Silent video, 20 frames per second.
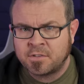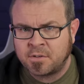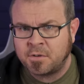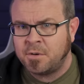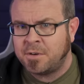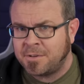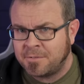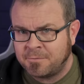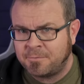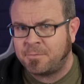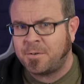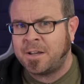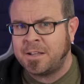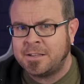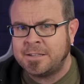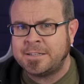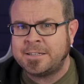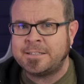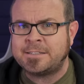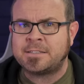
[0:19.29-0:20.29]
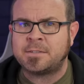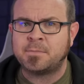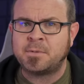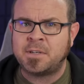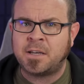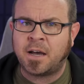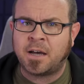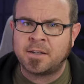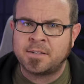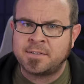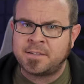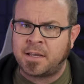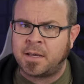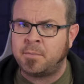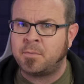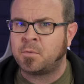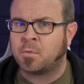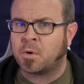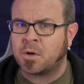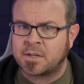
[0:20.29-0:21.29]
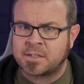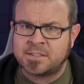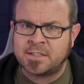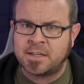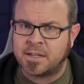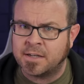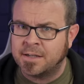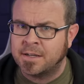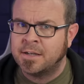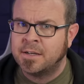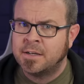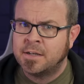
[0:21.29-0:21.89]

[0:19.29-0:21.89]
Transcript: so you can finally get some goddamned work done.